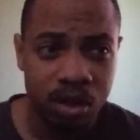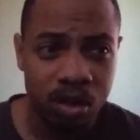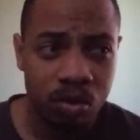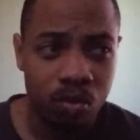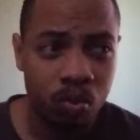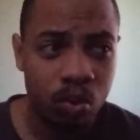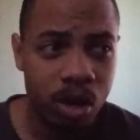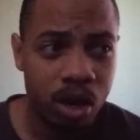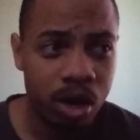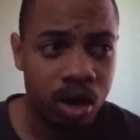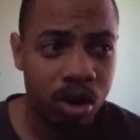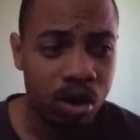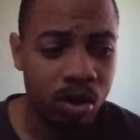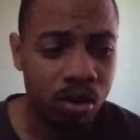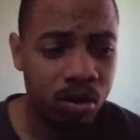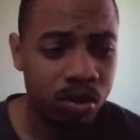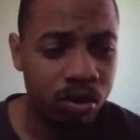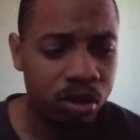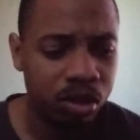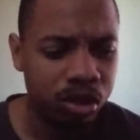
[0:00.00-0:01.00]

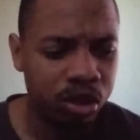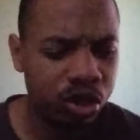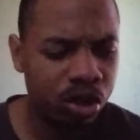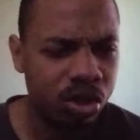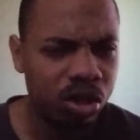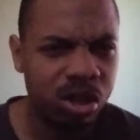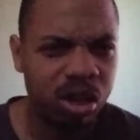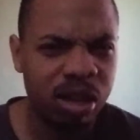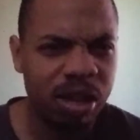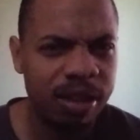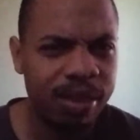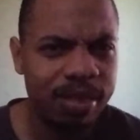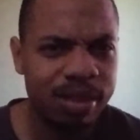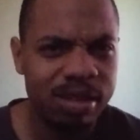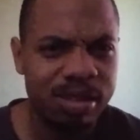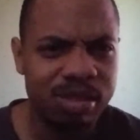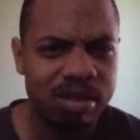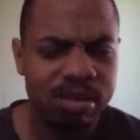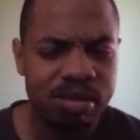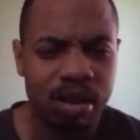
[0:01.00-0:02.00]
where you're in
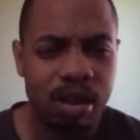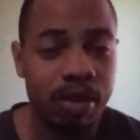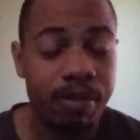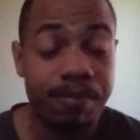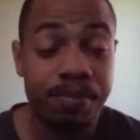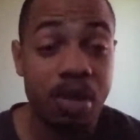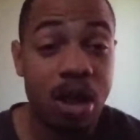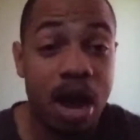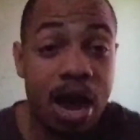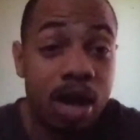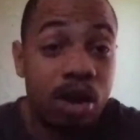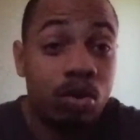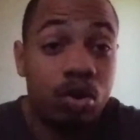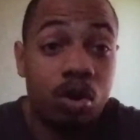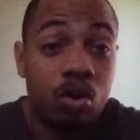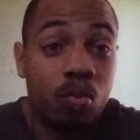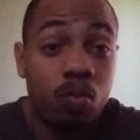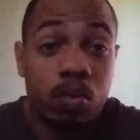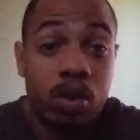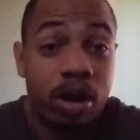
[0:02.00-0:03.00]
this, I don't know
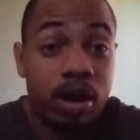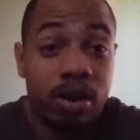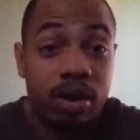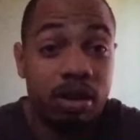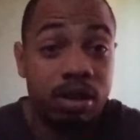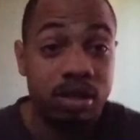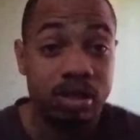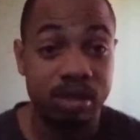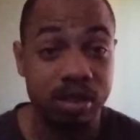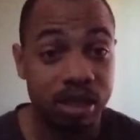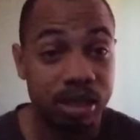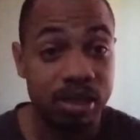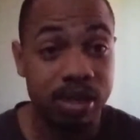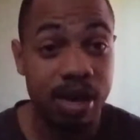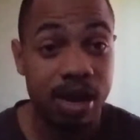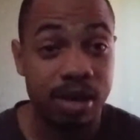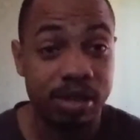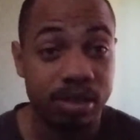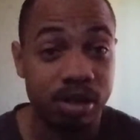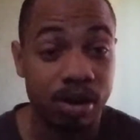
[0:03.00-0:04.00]
where it is these
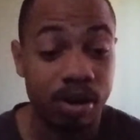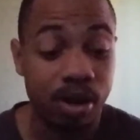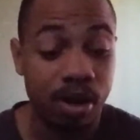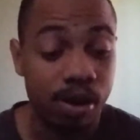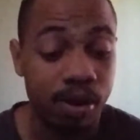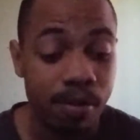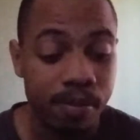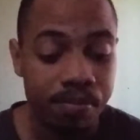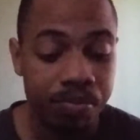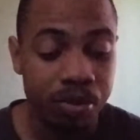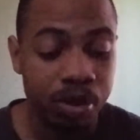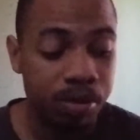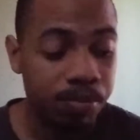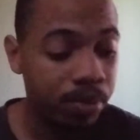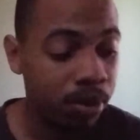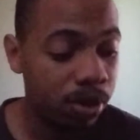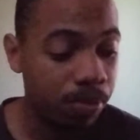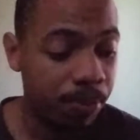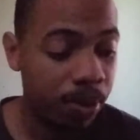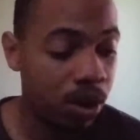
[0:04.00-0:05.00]
guys are,
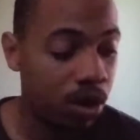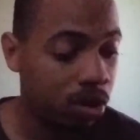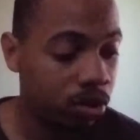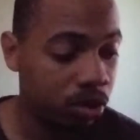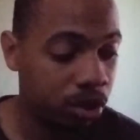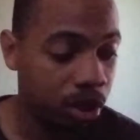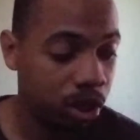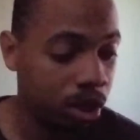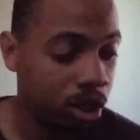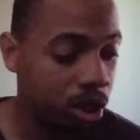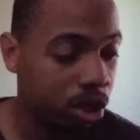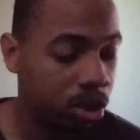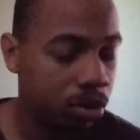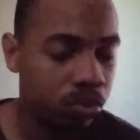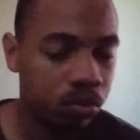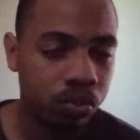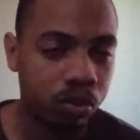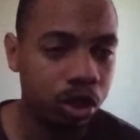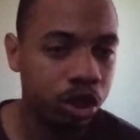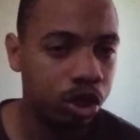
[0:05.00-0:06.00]
but apparently
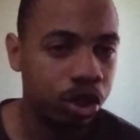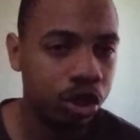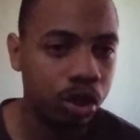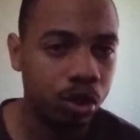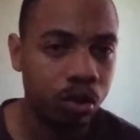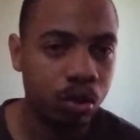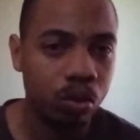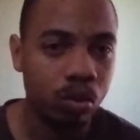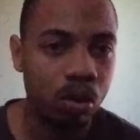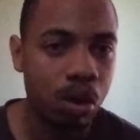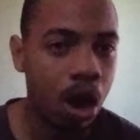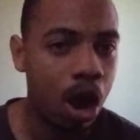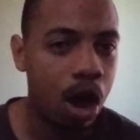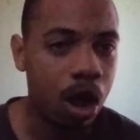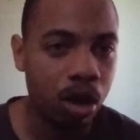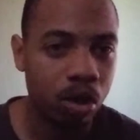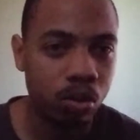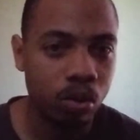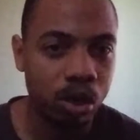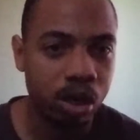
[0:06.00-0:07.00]
Riku,
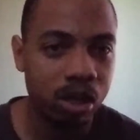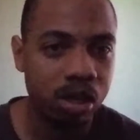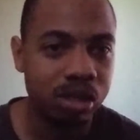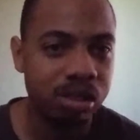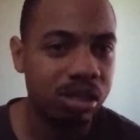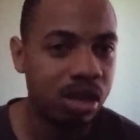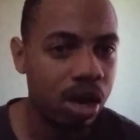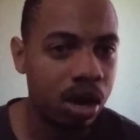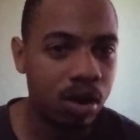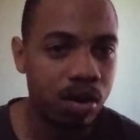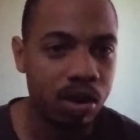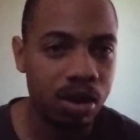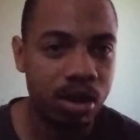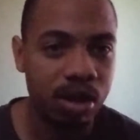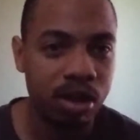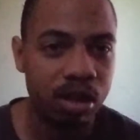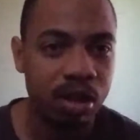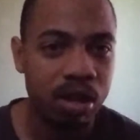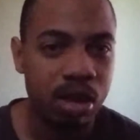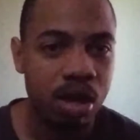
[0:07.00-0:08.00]
Aqua,
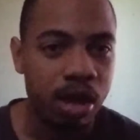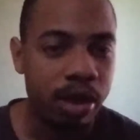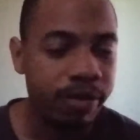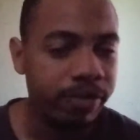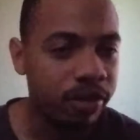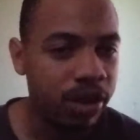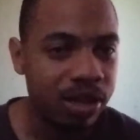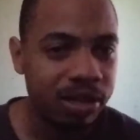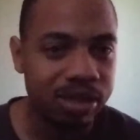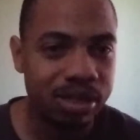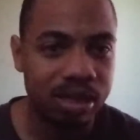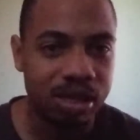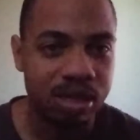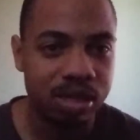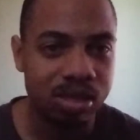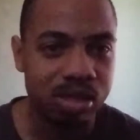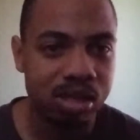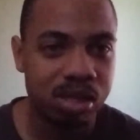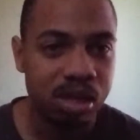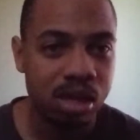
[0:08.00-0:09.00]
Terra,
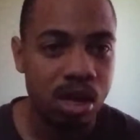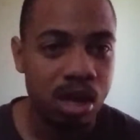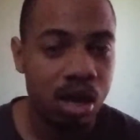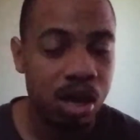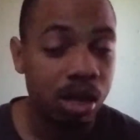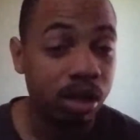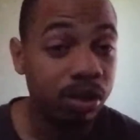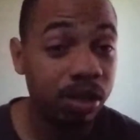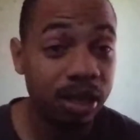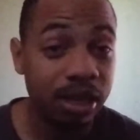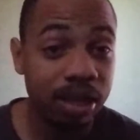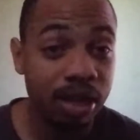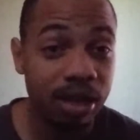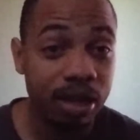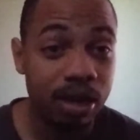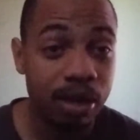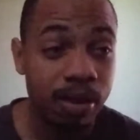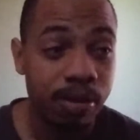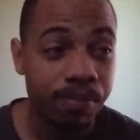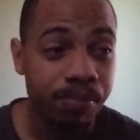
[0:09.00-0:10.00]
Ventus,
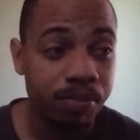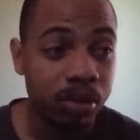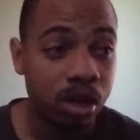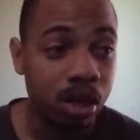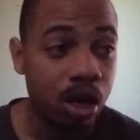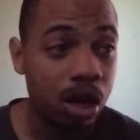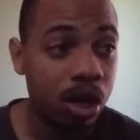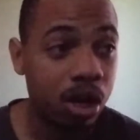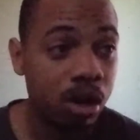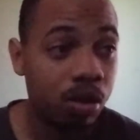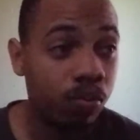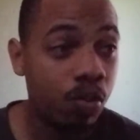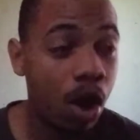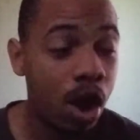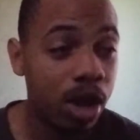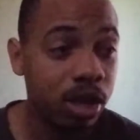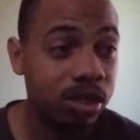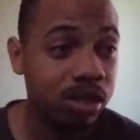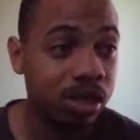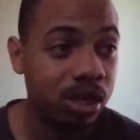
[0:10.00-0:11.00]
Lee,
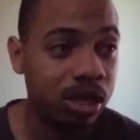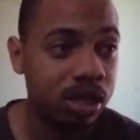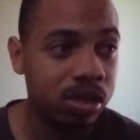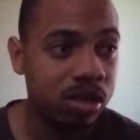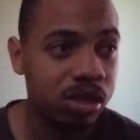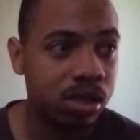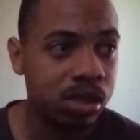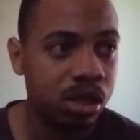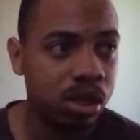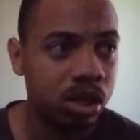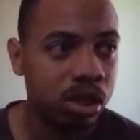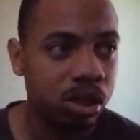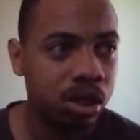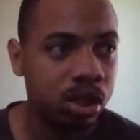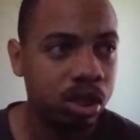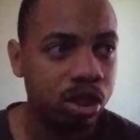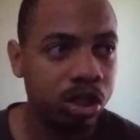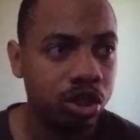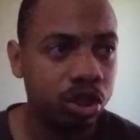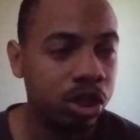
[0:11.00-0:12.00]
Roxas,
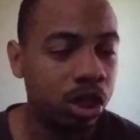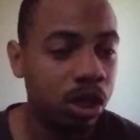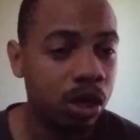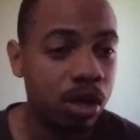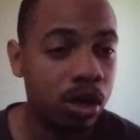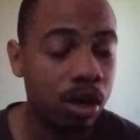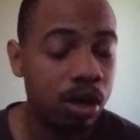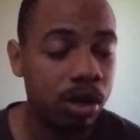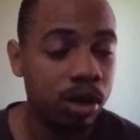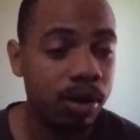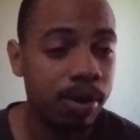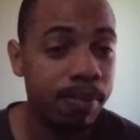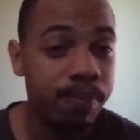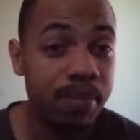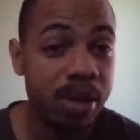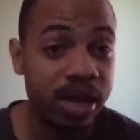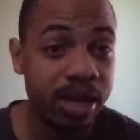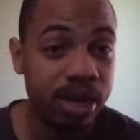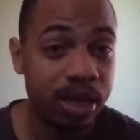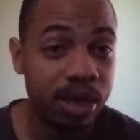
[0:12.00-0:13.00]
Xion,
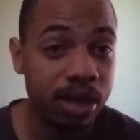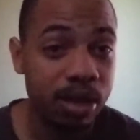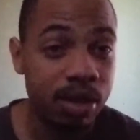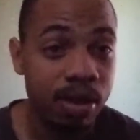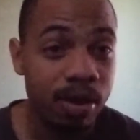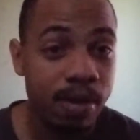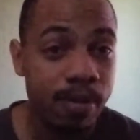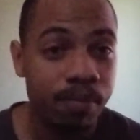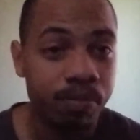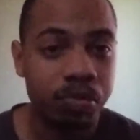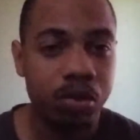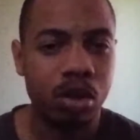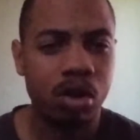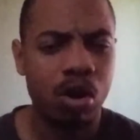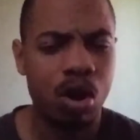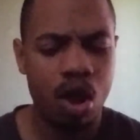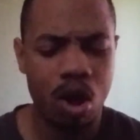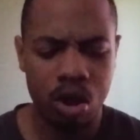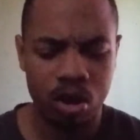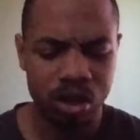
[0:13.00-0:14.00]
Mickey, they're
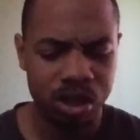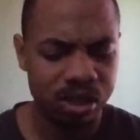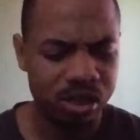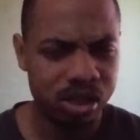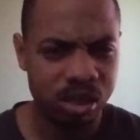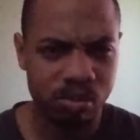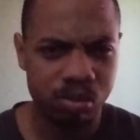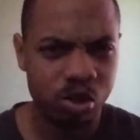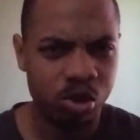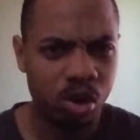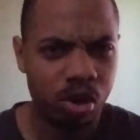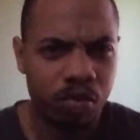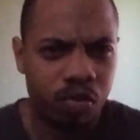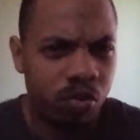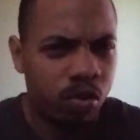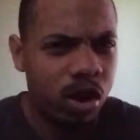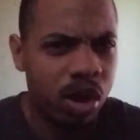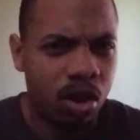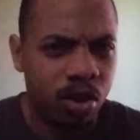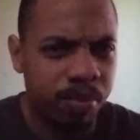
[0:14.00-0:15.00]
all in some sort of
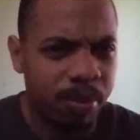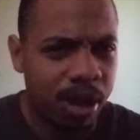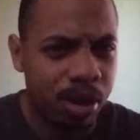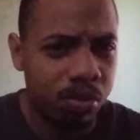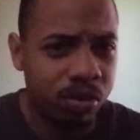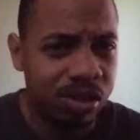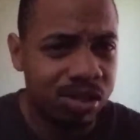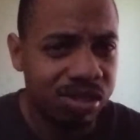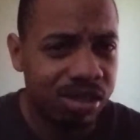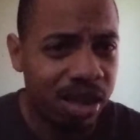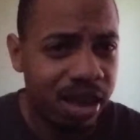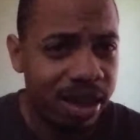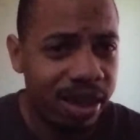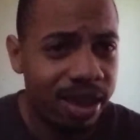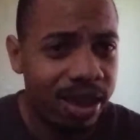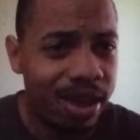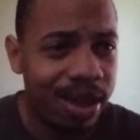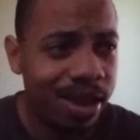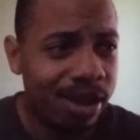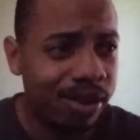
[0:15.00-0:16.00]
realm, I would
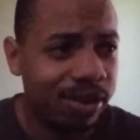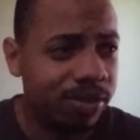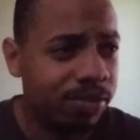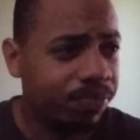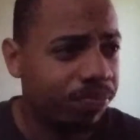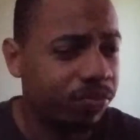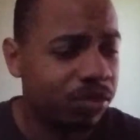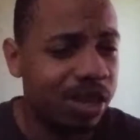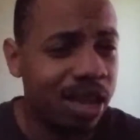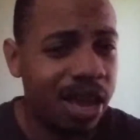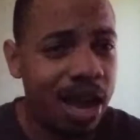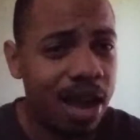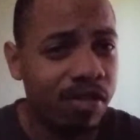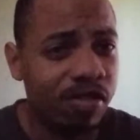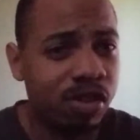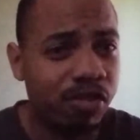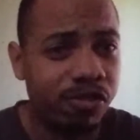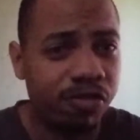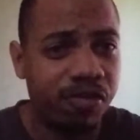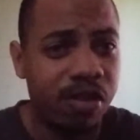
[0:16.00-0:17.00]
say, and they have
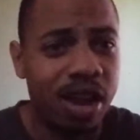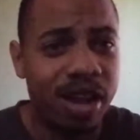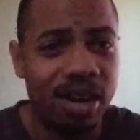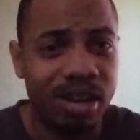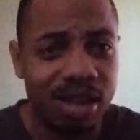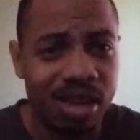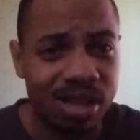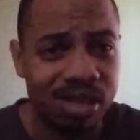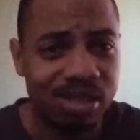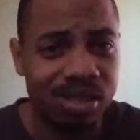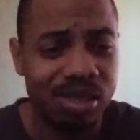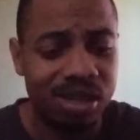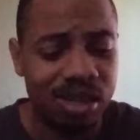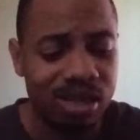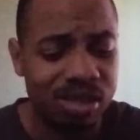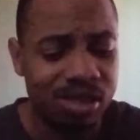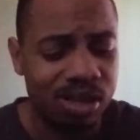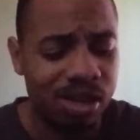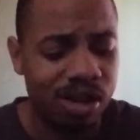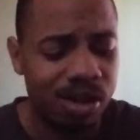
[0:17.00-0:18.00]
to fight against
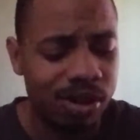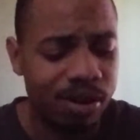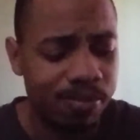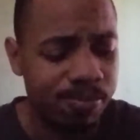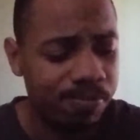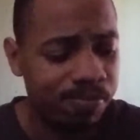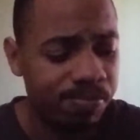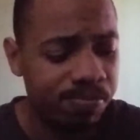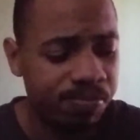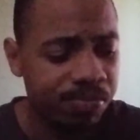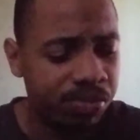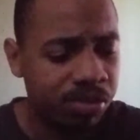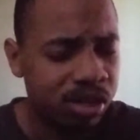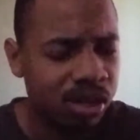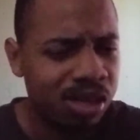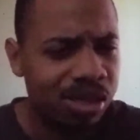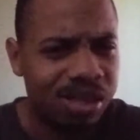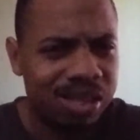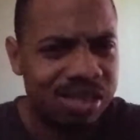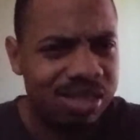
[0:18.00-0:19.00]
these
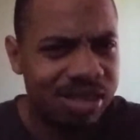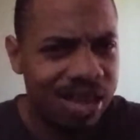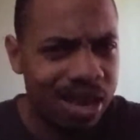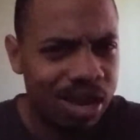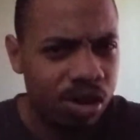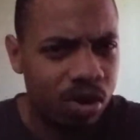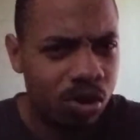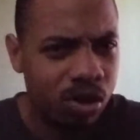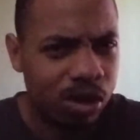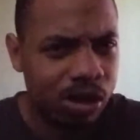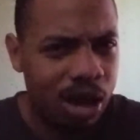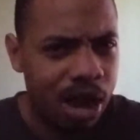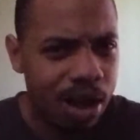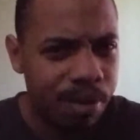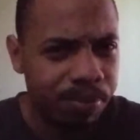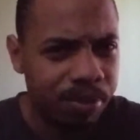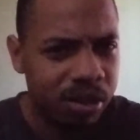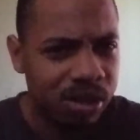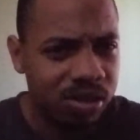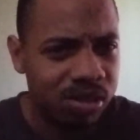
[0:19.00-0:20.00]
Xehanort
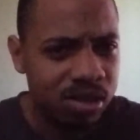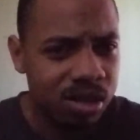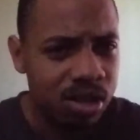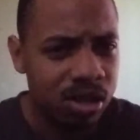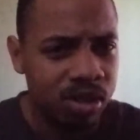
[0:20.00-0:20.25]
copies.